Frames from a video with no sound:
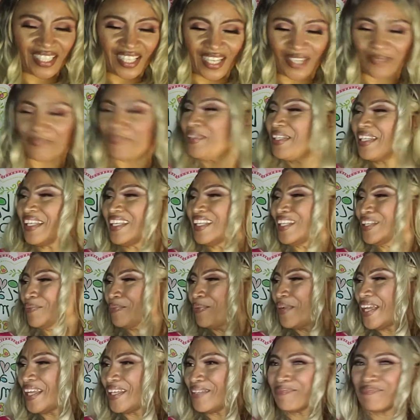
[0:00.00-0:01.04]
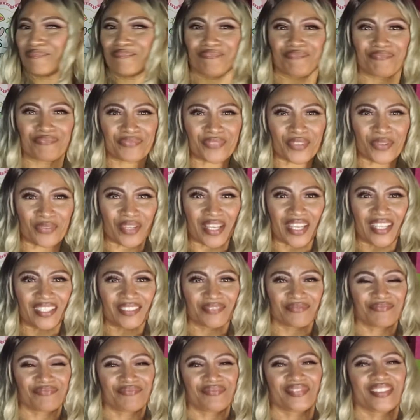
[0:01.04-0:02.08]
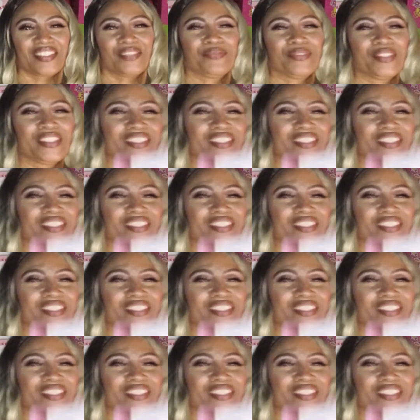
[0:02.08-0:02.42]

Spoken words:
God. But anyway, okay, let me